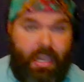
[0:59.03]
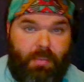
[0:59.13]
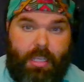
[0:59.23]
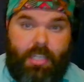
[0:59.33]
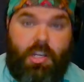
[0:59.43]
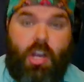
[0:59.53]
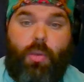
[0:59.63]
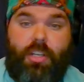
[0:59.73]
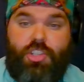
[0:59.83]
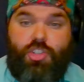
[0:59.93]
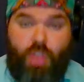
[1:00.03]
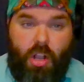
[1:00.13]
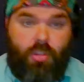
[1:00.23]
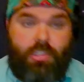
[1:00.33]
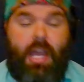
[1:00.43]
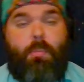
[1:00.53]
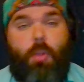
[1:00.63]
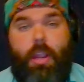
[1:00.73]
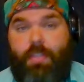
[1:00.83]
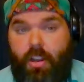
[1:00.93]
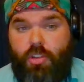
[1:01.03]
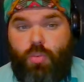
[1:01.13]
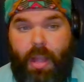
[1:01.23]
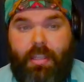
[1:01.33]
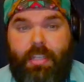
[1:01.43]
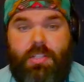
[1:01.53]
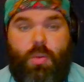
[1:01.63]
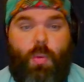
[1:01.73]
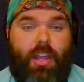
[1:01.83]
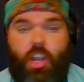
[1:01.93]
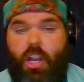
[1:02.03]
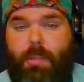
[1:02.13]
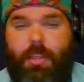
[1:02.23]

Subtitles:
enemies are going to struggle to upgrade their dwellings while you're